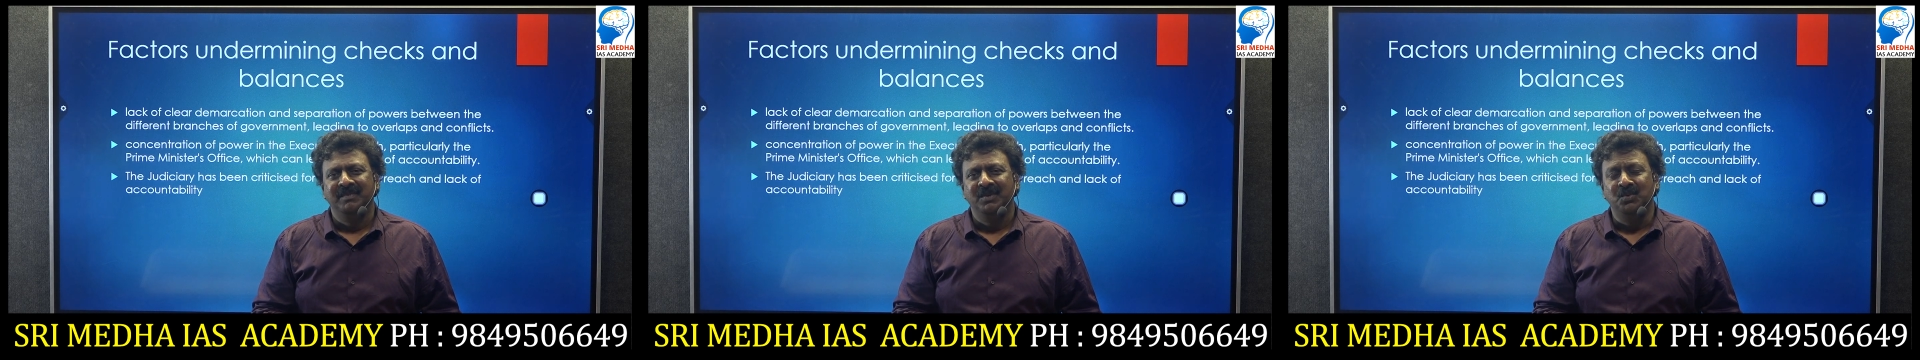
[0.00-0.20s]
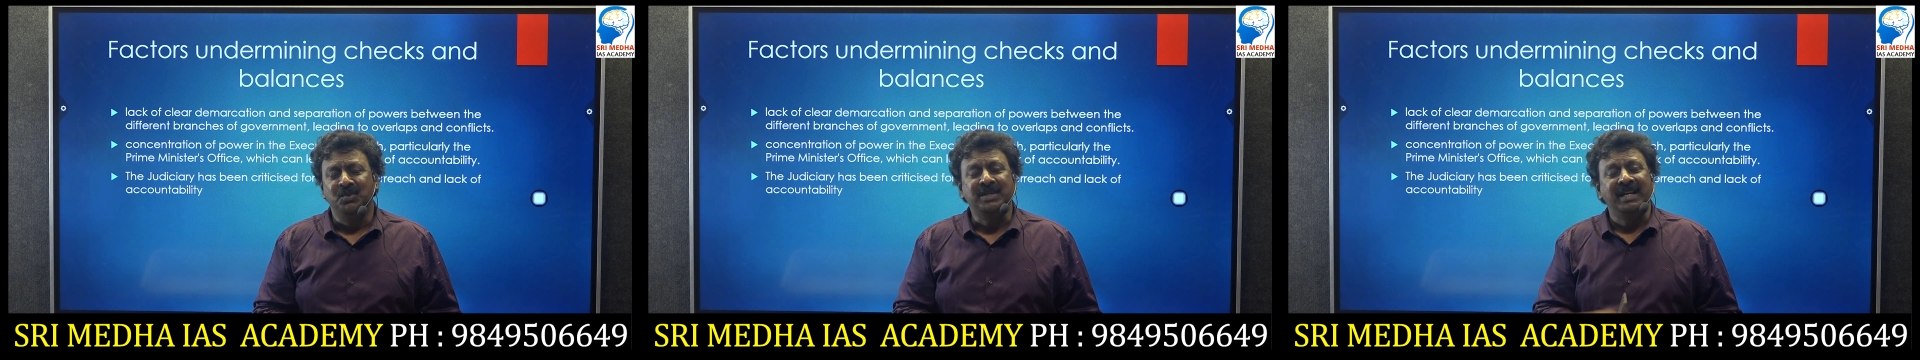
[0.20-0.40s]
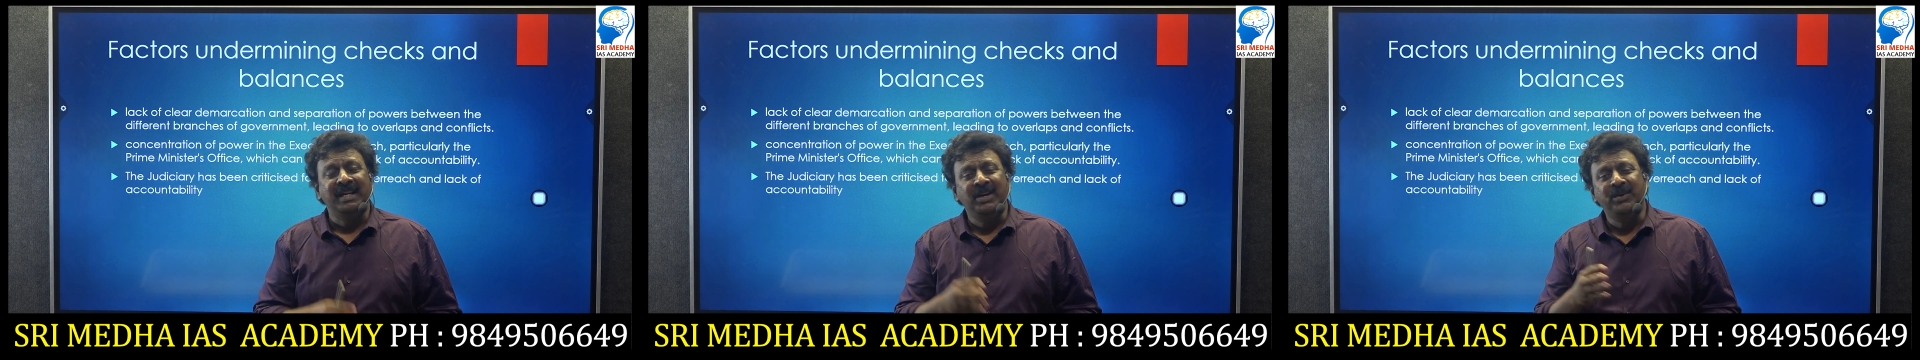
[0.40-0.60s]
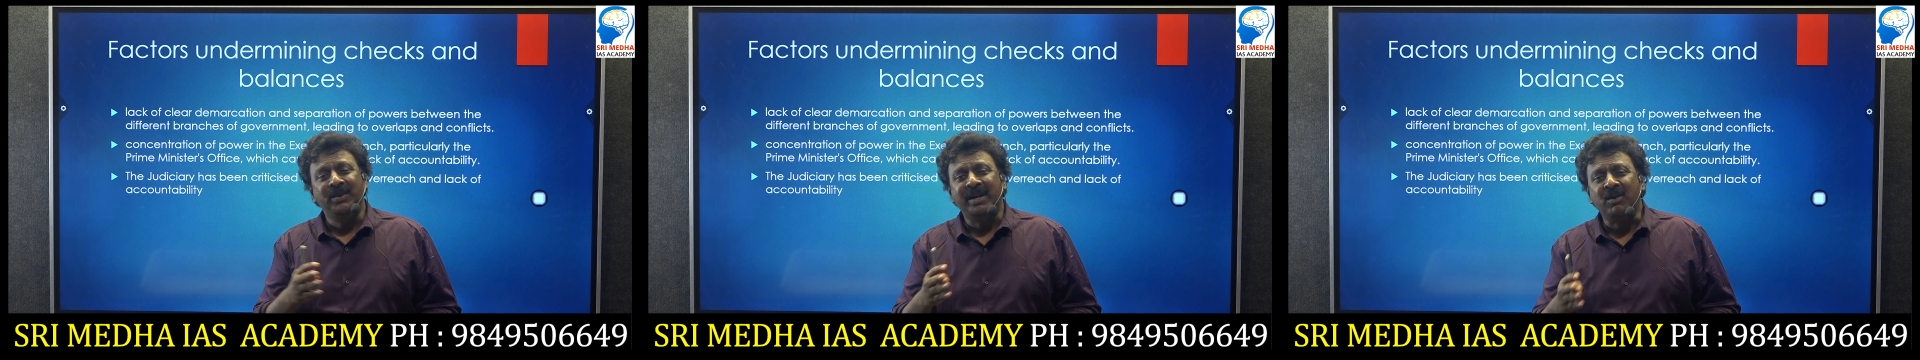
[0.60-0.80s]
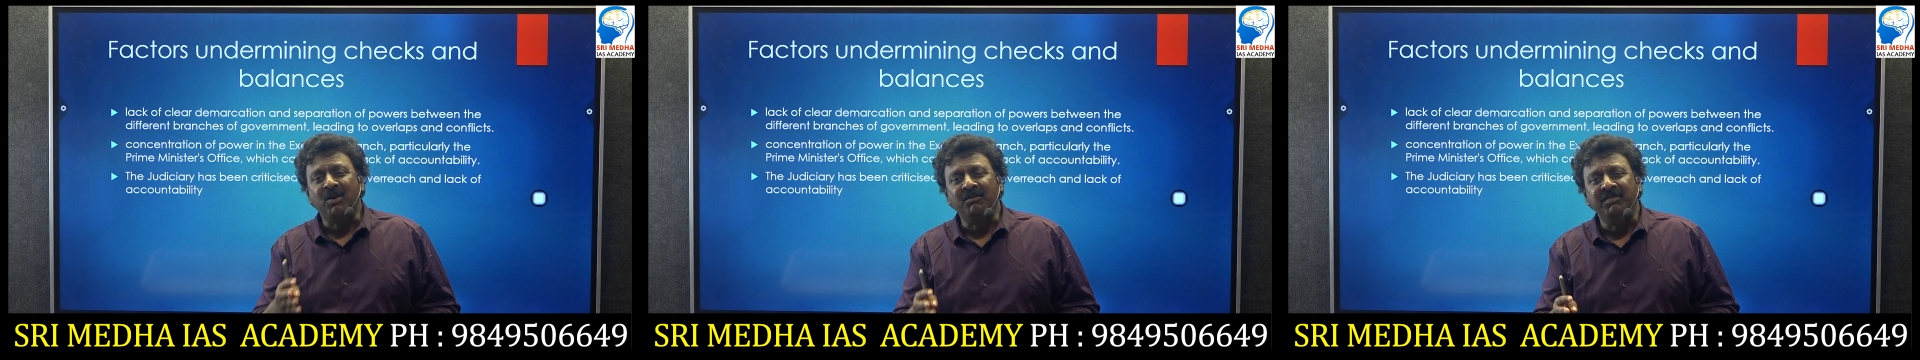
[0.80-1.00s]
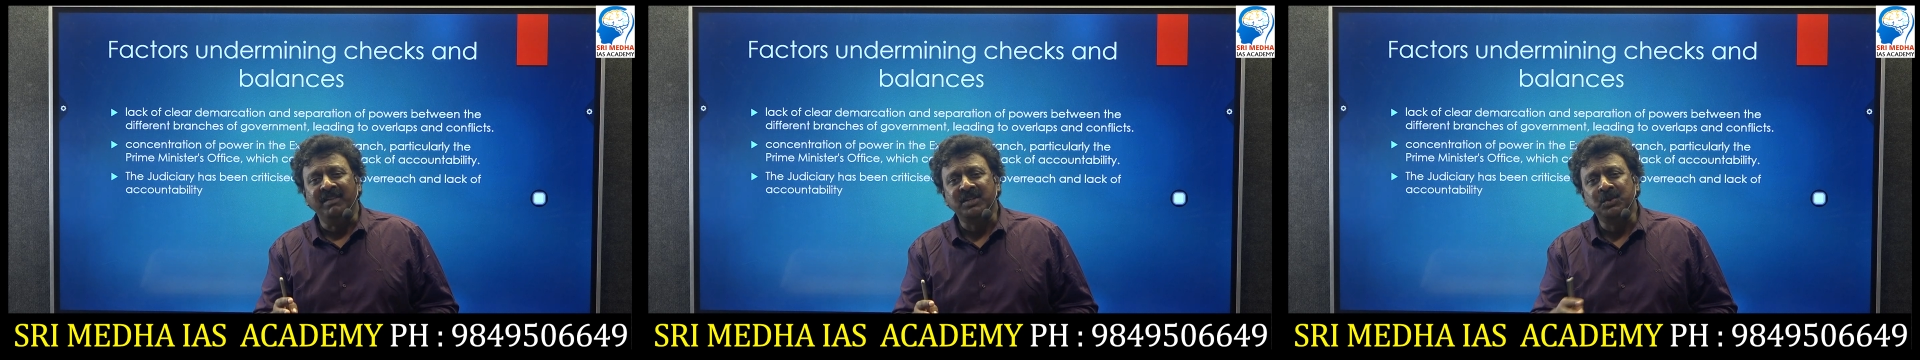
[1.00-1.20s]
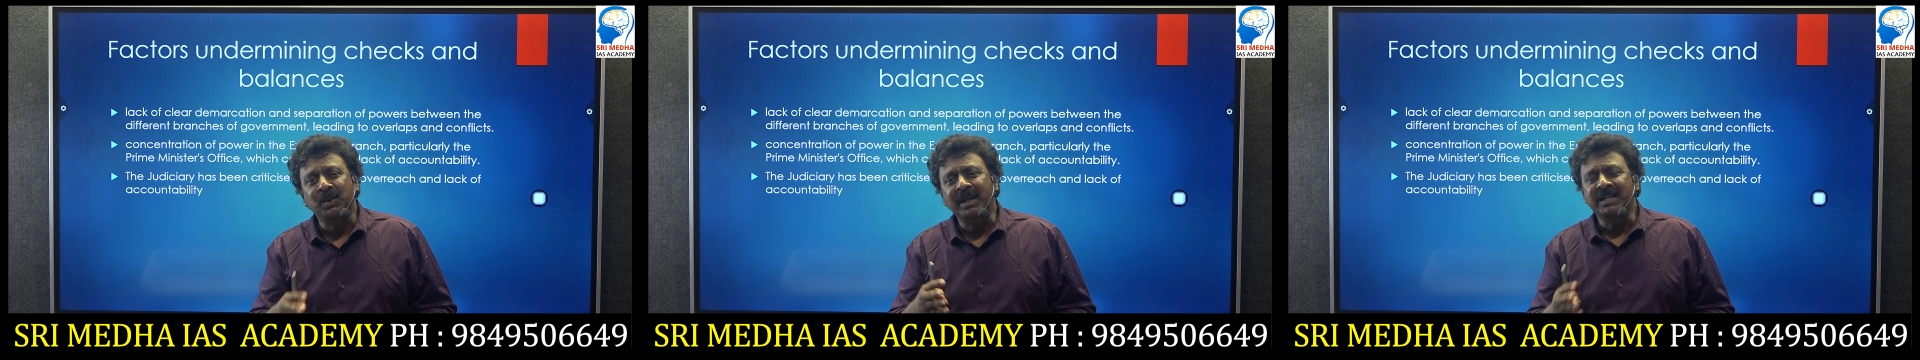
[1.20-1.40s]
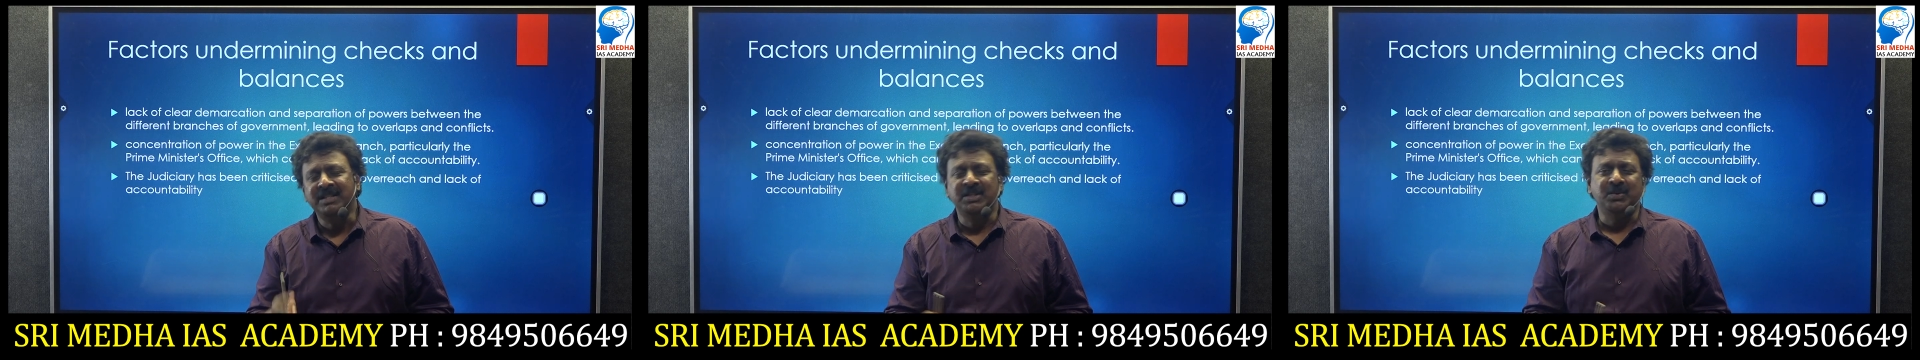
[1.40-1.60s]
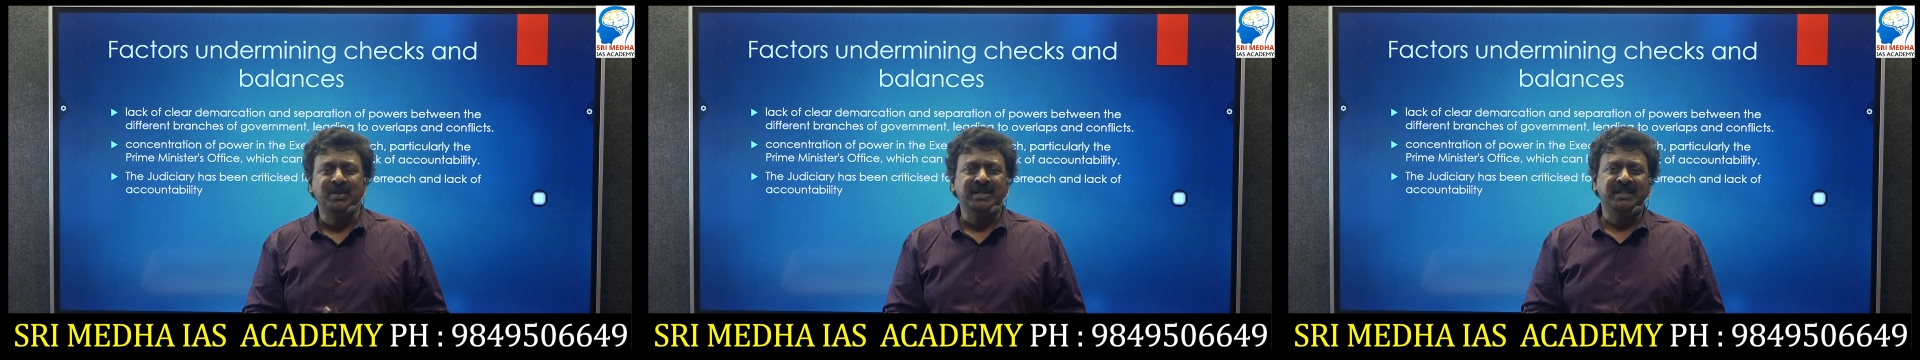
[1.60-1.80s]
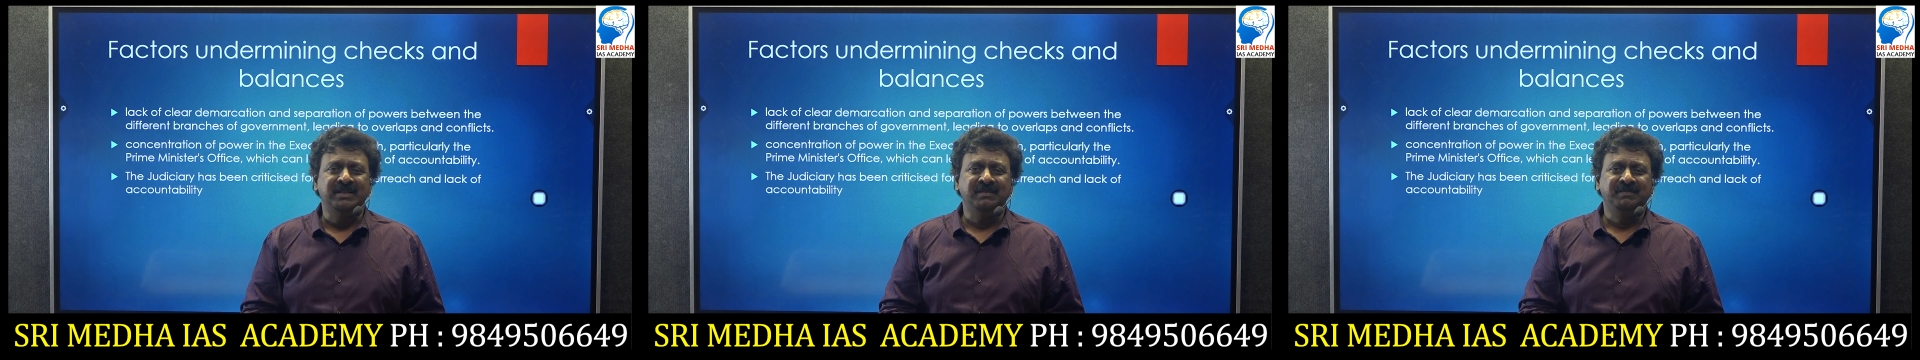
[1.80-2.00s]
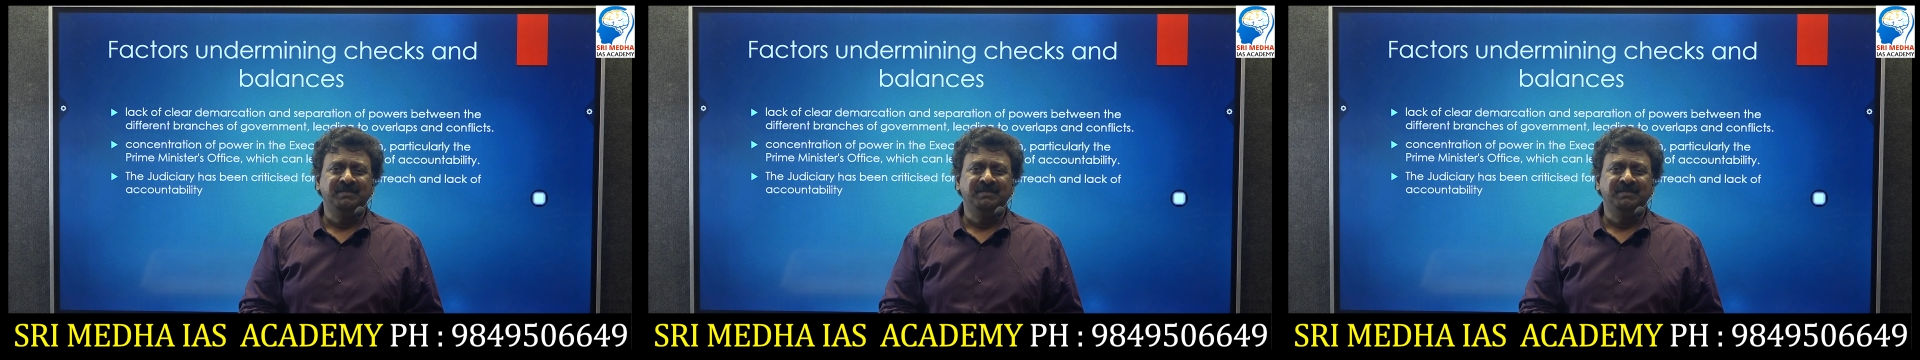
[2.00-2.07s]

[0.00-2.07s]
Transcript: which can lead to a conflictual situation.